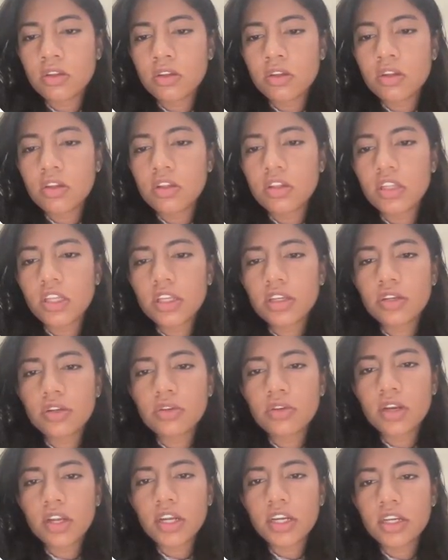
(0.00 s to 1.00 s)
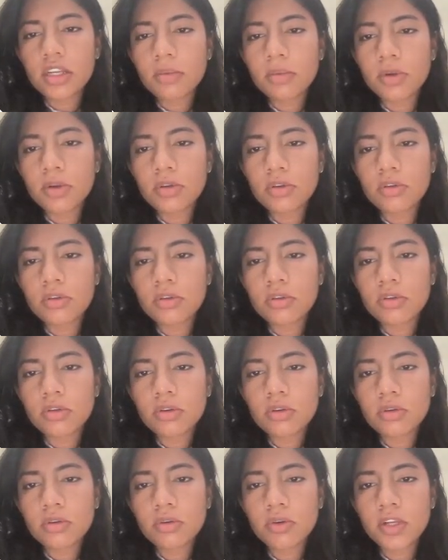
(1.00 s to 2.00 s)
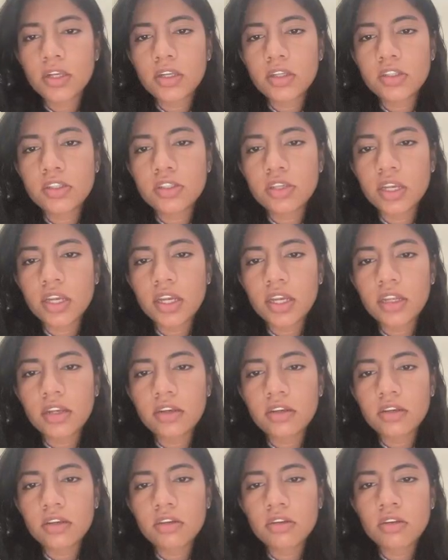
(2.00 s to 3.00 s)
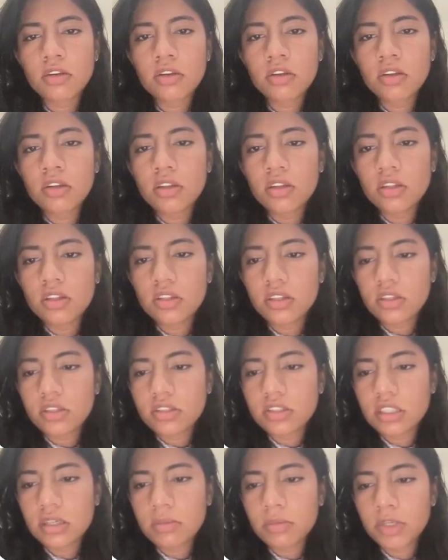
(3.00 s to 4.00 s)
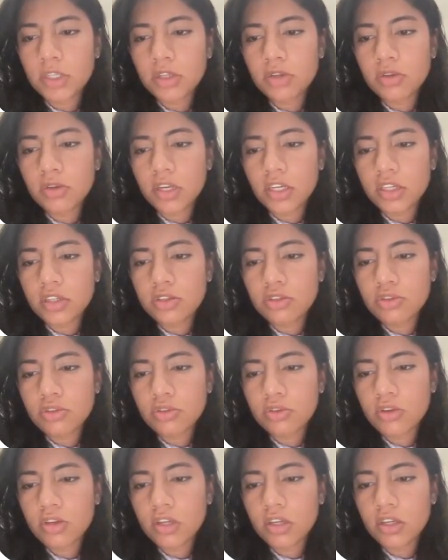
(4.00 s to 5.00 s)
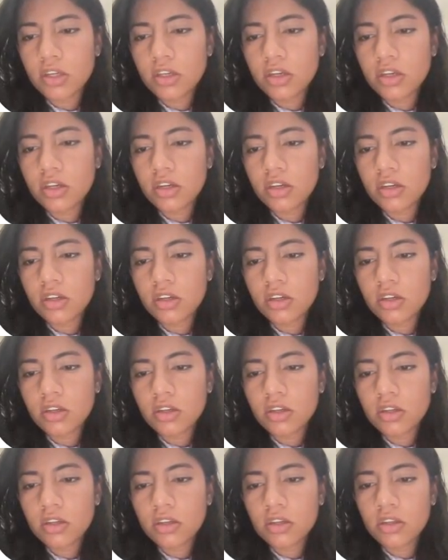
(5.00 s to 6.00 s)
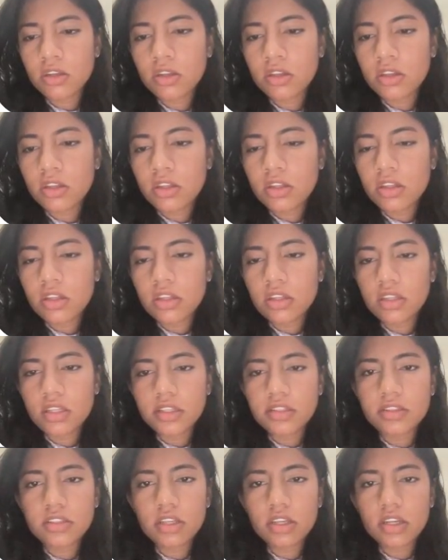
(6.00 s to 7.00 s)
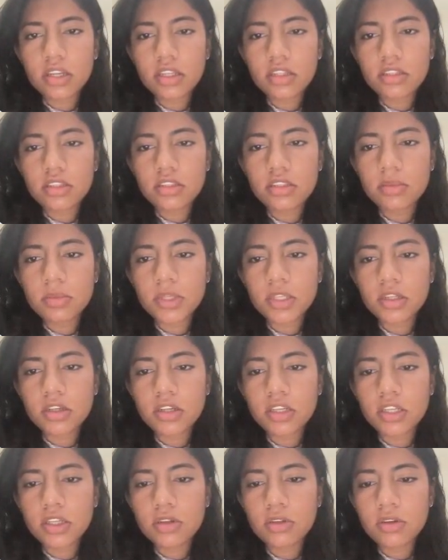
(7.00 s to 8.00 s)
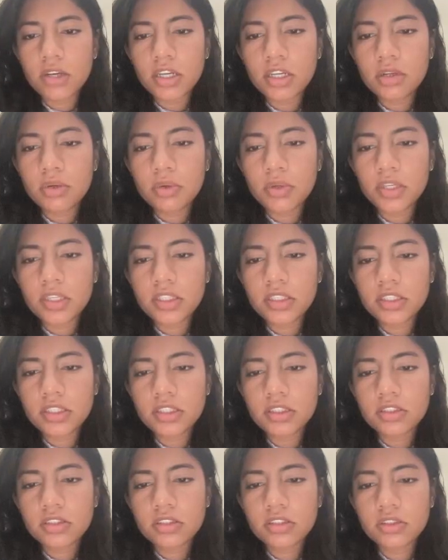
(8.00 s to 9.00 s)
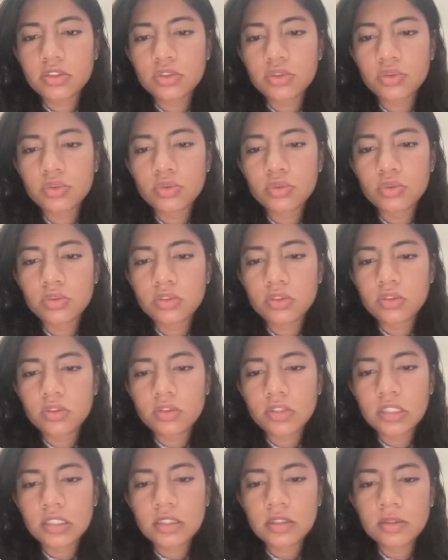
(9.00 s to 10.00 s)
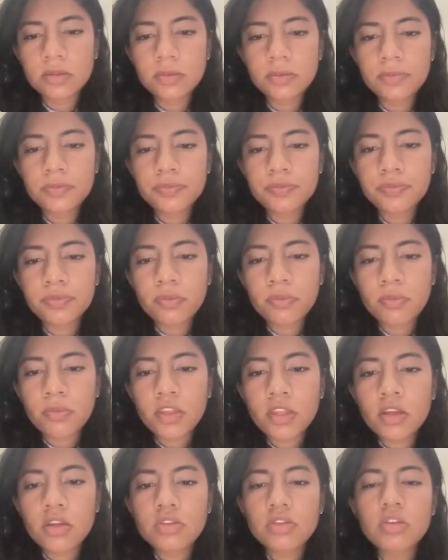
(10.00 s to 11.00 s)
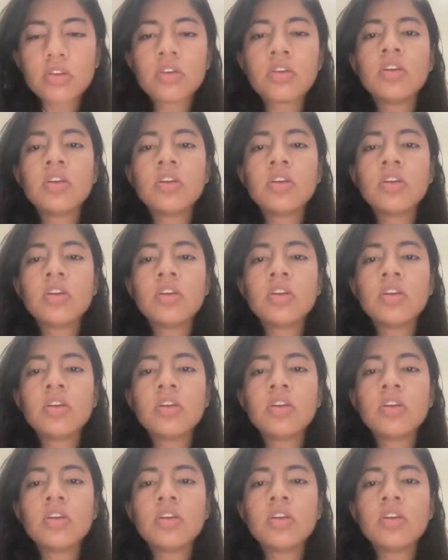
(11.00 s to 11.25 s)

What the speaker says: then you write about 12 Jan, then someday you write sugar, then again some other day you write 26 June. So